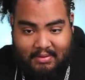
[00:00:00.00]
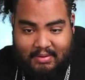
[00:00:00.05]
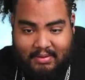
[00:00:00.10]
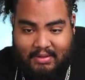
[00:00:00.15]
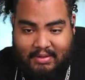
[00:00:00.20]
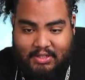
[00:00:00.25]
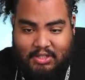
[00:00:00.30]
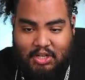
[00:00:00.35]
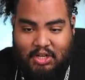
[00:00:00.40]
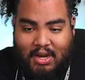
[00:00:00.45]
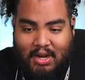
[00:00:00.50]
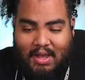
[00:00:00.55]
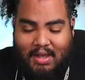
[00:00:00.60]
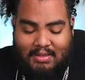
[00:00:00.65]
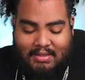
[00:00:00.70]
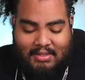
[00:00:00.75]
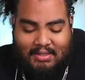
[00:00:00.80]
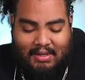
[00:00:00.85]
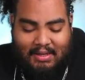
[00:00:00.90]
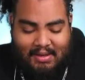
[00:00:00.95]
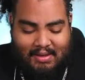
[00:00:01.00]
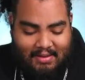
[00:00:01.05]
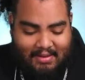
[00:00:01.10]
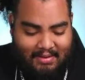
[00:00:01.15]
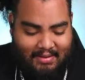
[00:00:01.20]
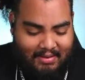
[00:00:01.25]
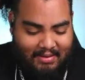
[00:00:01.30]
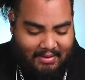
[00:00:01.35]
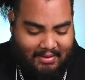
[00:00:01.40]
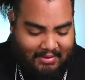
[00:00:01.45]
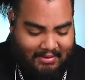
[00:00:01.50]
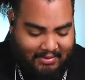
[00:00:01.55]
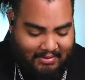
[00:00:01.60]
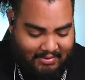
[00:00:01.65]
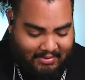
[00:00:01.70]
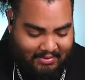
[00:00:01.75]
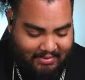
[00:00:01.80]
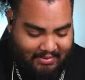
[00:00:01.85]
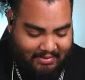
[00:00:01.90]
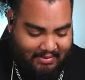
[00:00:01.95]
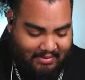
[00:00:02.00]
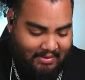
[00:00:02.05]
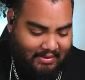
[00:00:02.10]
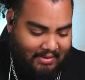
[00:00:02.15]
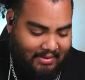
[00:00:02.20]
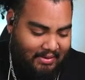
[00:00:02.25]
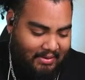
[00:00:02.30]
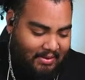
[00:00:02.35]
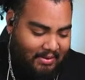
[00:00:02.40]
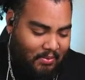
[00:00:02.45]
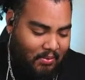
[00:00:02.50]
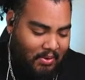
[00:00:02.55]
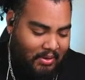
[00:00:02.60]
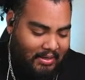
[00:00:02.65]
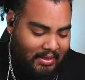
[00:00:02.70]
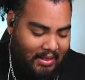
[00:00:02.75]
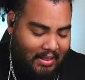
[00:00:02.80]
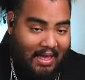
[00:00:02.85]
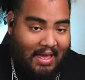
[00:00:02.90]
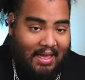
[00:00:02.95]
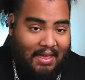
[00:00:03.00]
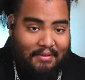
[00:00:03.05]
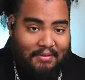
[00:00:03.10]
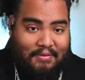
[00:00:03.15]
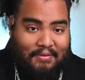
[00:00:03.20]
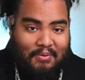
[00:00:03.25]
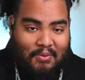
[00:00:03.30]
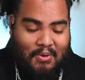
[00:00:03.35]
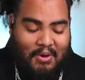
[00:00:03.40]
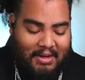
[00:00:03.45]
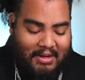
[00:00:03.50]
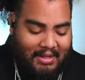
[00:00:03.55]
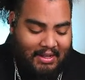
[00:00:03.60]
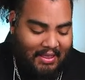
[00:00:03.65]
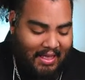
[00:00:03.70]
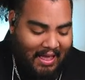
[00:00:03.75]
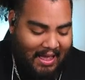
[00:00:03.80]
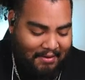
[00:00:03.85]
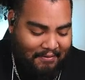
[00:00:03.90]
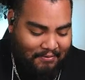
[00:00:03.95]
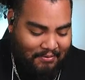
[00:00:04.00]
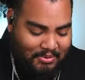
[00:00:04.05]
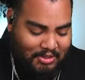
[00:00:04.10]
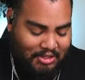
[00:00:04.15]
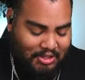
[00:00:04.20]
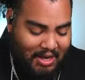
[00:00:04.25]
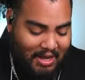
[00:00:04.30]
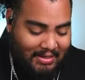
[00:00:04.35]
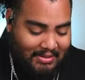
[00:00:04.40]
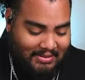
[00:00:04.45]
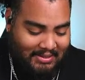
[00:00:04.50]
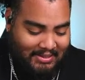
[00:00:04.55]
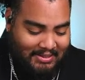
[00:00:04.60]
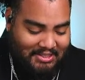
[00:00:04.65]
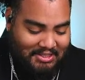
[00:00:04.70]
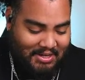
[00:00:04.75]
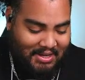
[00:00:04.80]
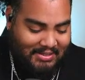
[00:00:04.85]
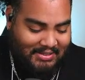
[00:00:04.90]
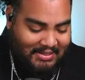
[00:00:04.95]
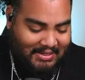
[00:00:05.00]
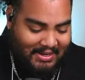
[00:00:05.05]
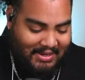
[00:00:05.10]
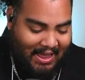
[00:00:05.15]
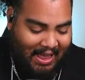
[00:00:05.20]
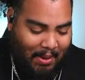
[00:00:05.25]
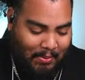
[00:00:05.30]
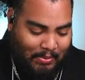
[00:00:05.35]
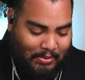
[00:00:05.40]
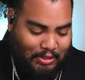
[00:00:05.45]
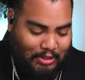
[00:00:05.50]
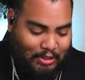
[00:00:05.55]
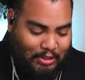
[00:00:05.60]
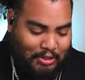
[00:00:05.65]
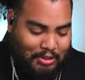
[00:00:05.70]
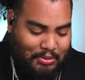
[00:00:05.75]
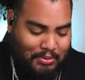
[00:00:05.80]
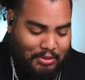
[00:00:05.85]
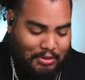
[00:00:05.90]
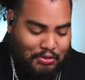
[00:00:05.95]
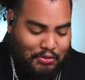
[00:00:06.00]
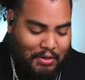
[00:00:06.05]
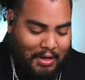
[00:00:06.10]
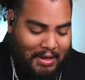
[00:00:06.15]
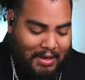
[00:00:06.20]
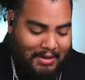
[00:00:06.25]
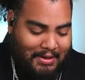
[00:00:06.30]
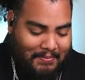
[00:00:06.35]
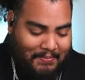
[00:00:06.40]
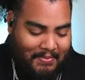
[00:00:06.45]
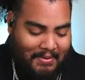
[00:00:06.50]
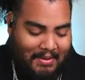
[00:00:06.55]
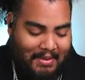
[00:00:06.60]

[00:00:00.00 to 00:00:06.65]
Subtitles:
Chauncey. What a life. What a life from Chauncey. Chauncey and I was going to do a trade.